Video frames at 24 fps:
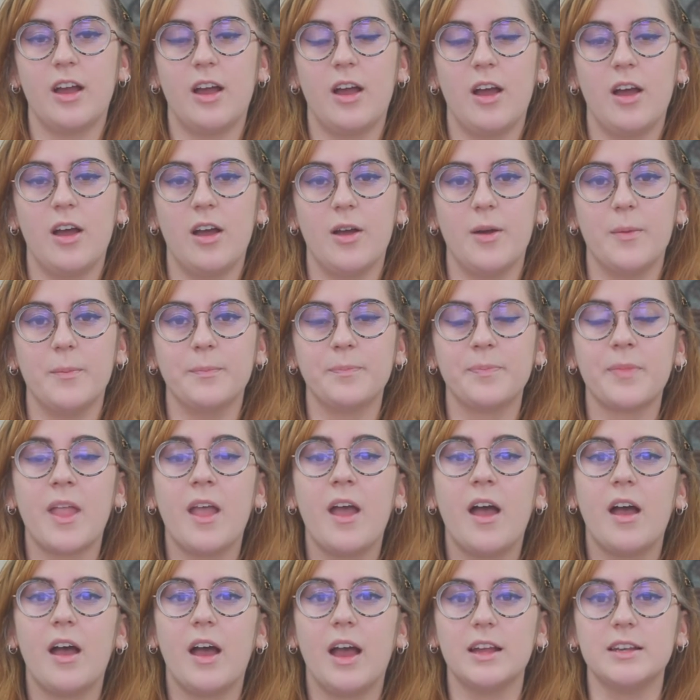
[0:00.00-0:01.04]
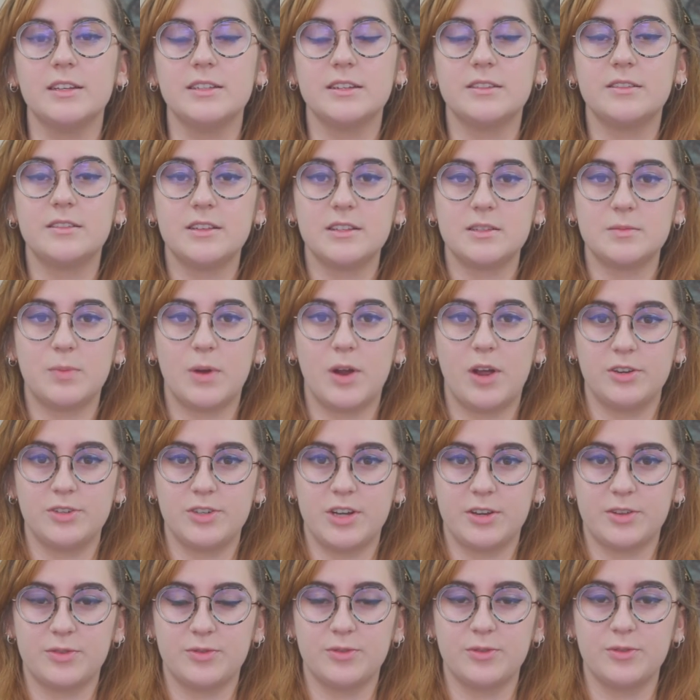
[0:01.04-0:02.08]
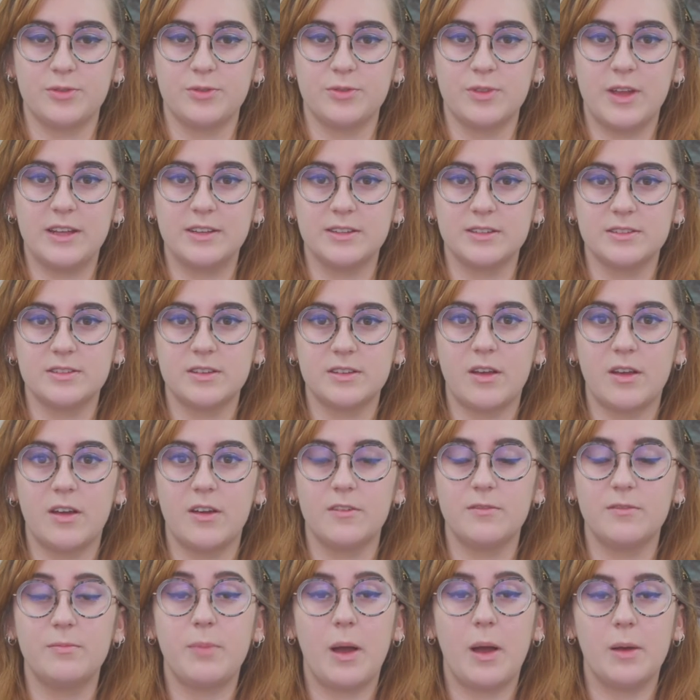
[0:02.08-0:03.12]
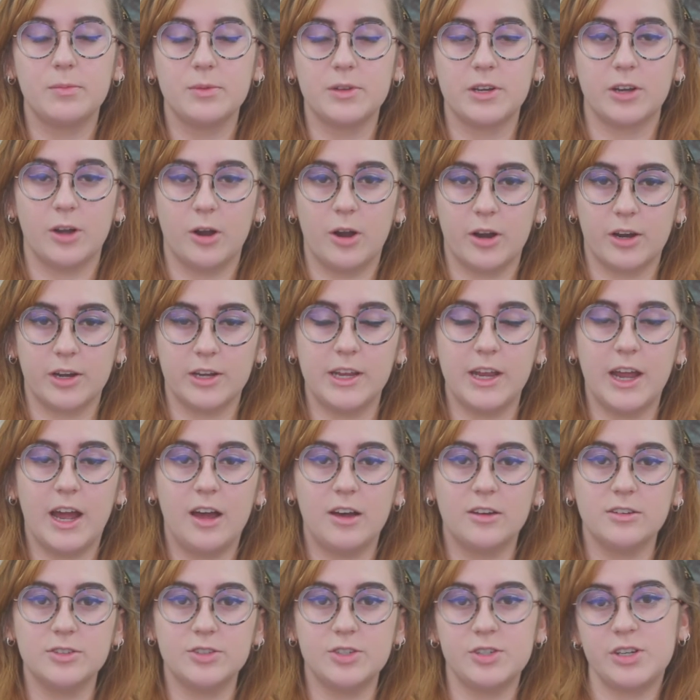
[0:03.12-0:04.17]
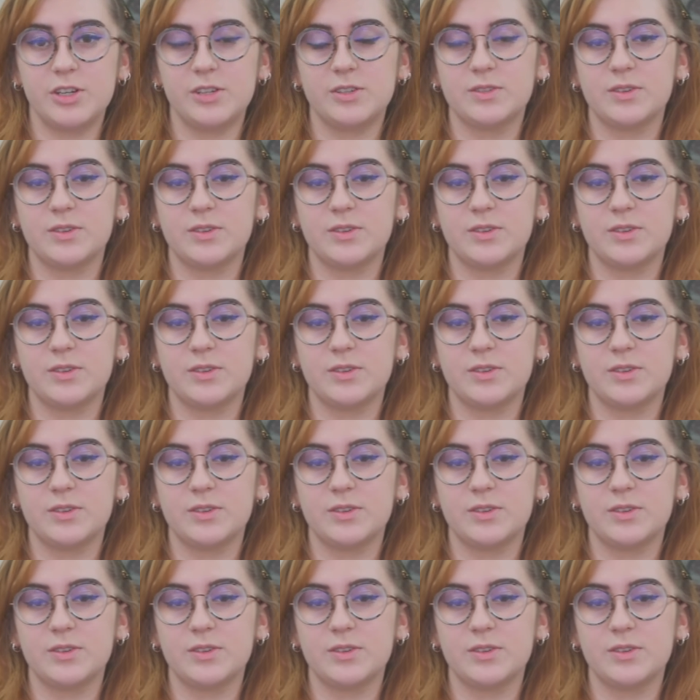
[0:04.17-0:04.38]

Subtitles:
I did this project through the lens of public archaeology,